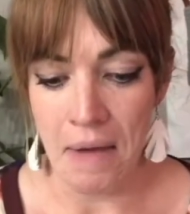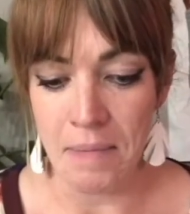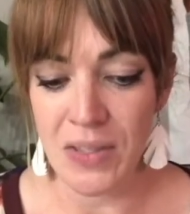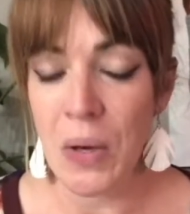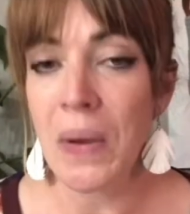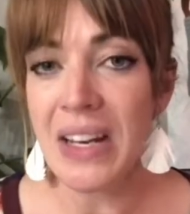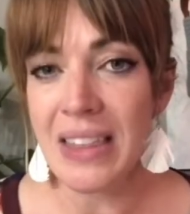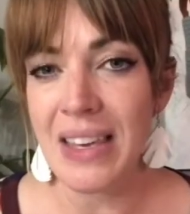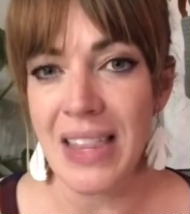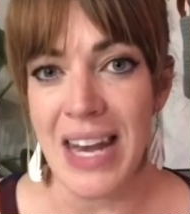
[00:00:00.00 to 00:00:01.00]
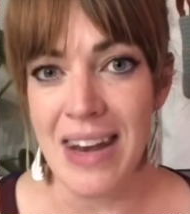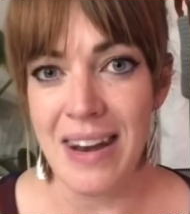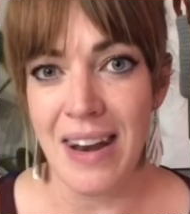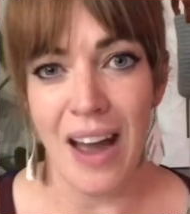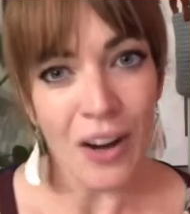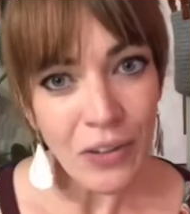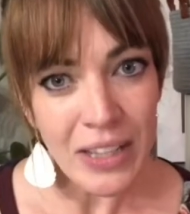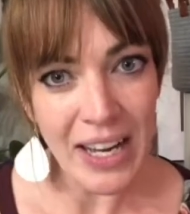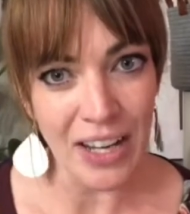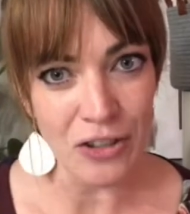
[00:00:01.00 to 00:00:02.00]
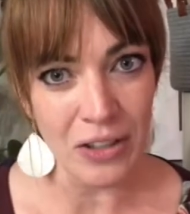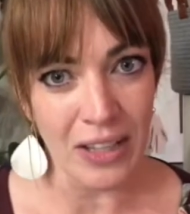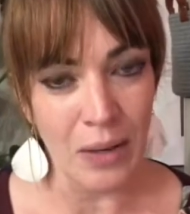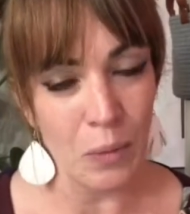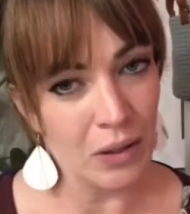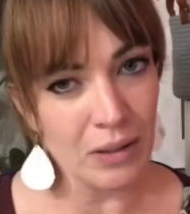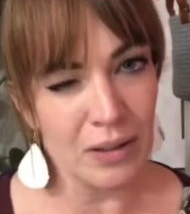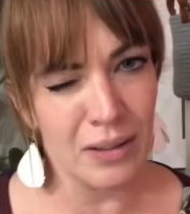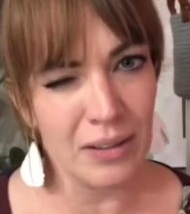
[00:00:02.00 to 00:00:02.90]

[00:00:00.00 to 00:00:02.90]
So anything that not only naturally will